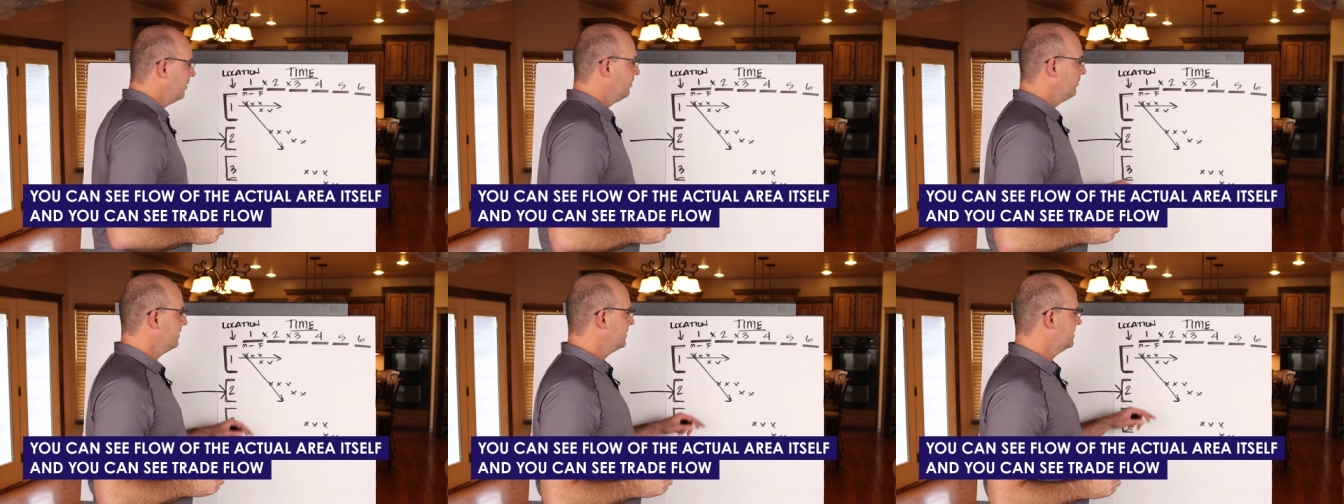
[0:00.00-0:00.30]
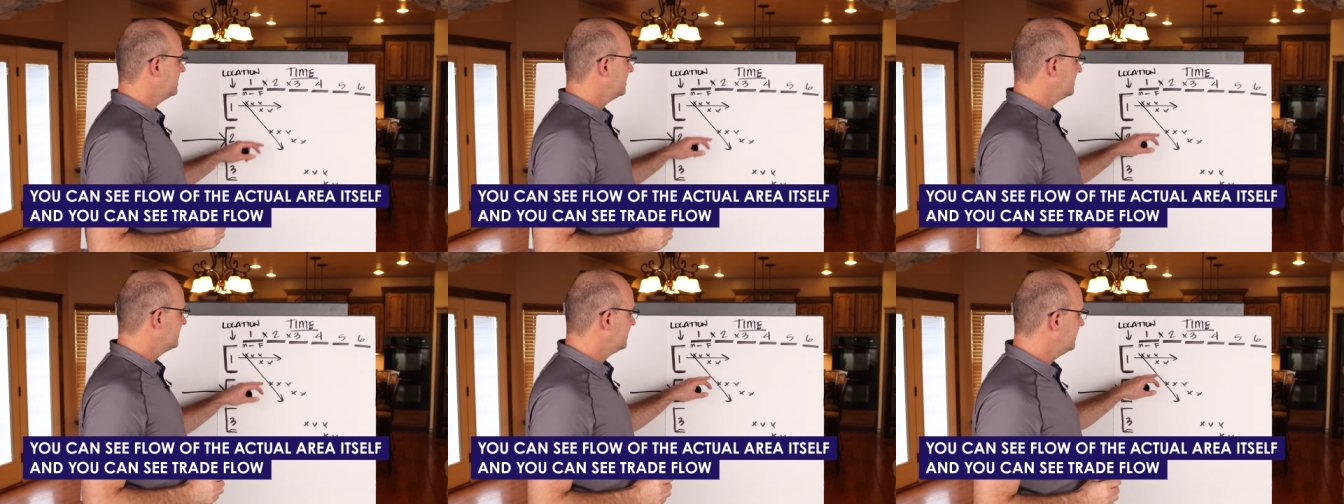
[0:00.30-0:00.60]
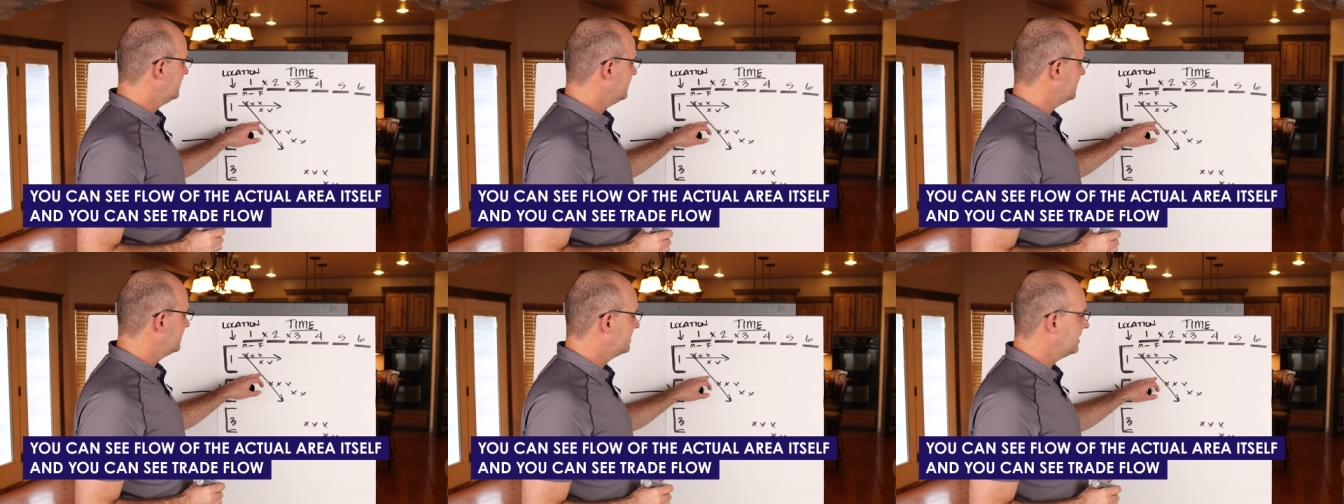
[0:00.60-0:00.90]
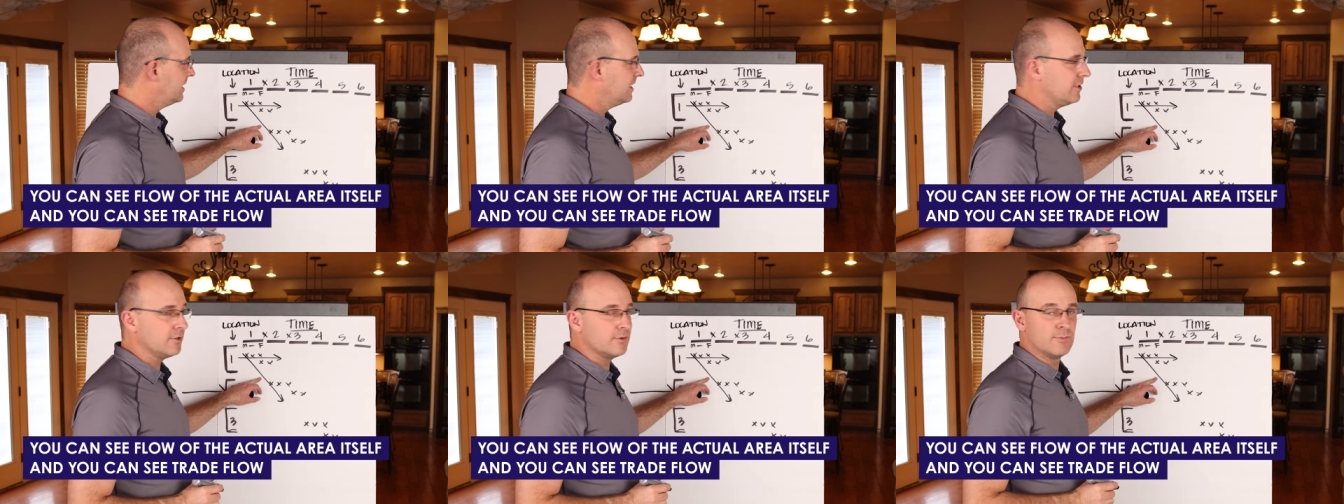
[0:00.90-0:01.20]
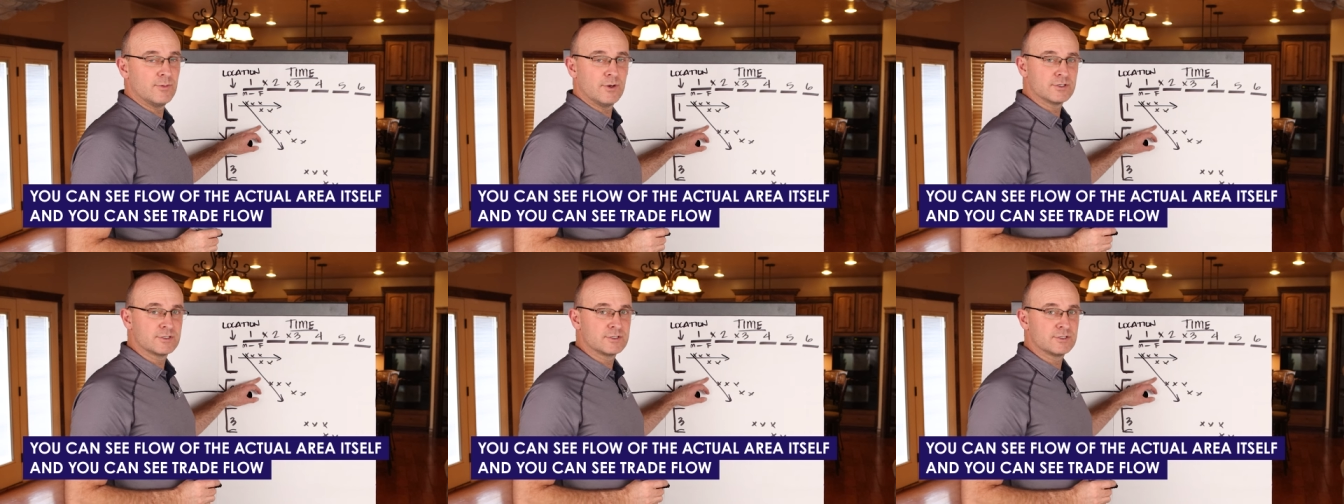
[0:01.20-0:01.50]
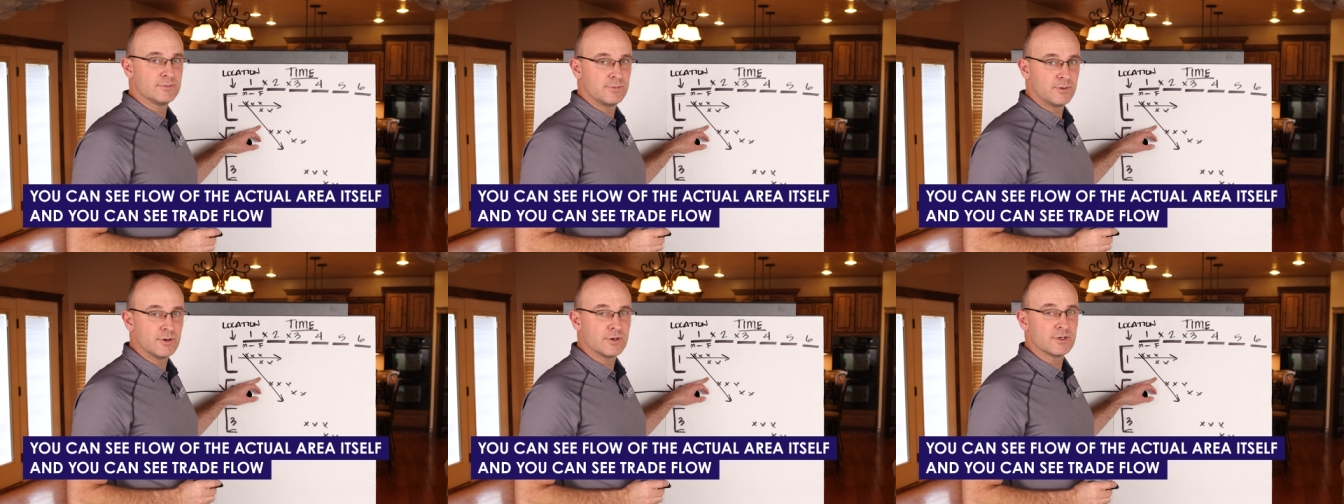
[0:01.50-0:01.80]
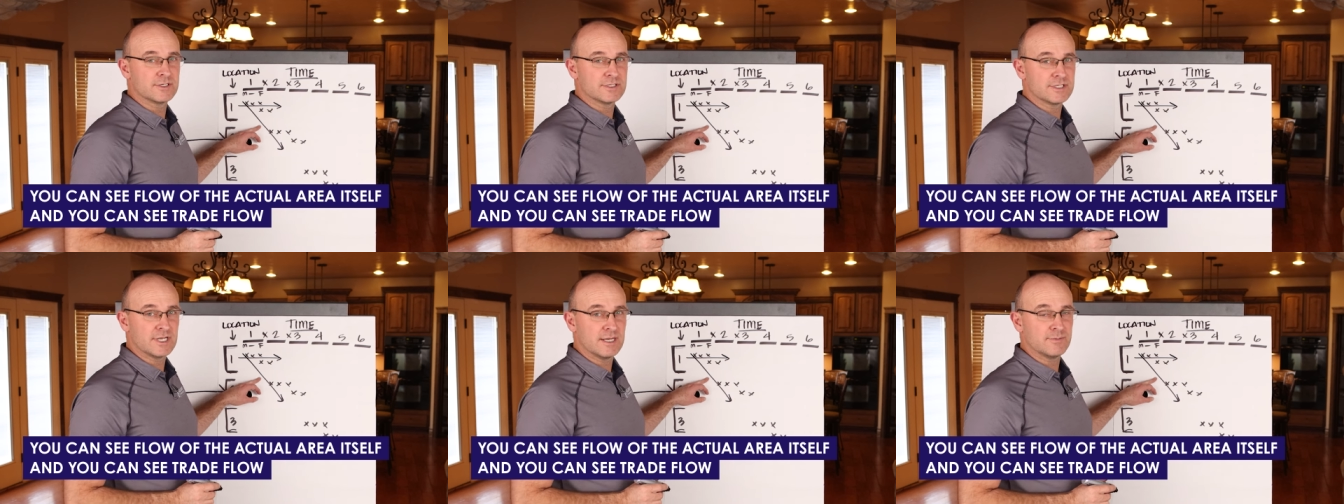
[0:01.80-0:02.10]
which is the single most
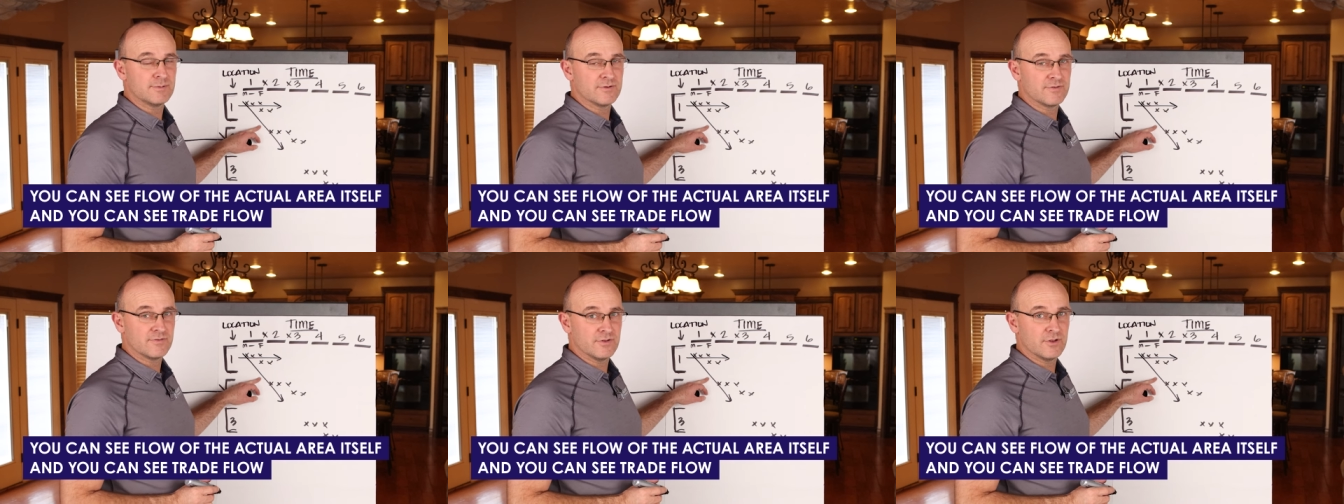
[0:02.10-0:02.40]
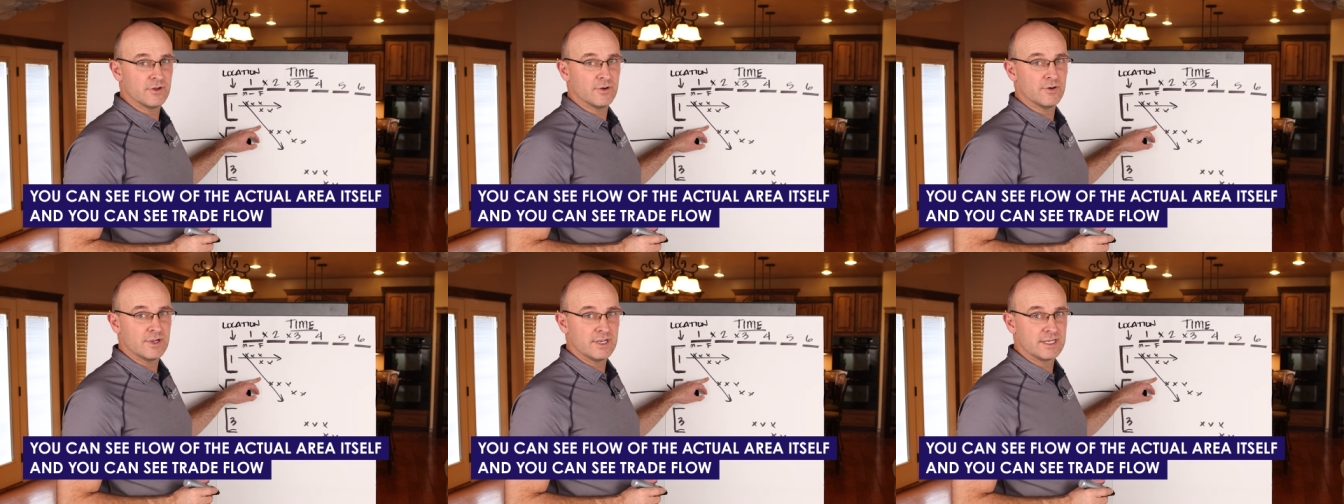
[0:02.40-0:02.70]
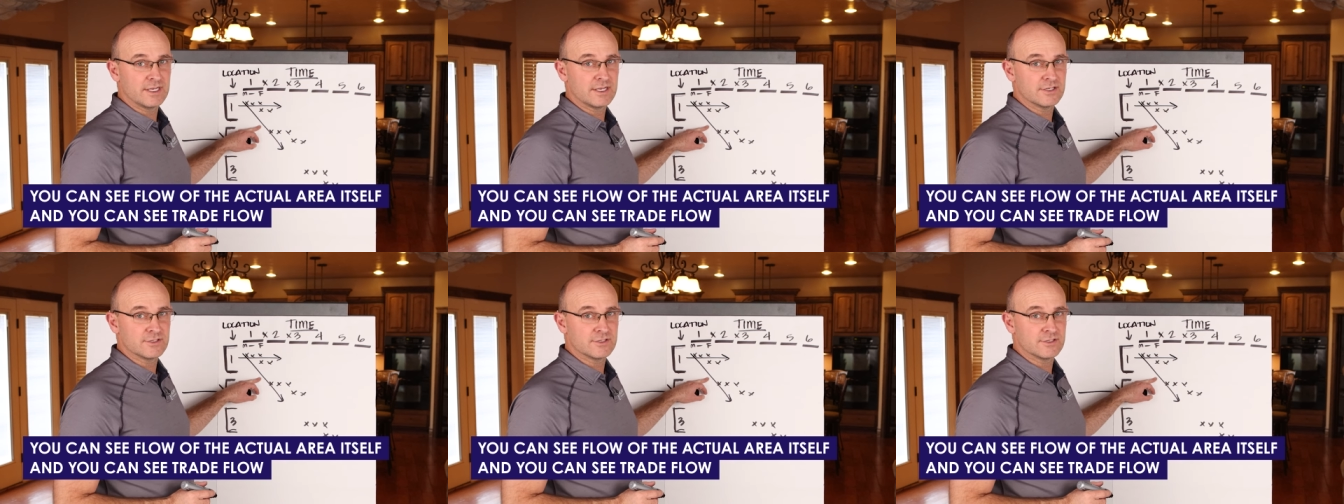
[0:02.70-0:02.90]
important type of flow in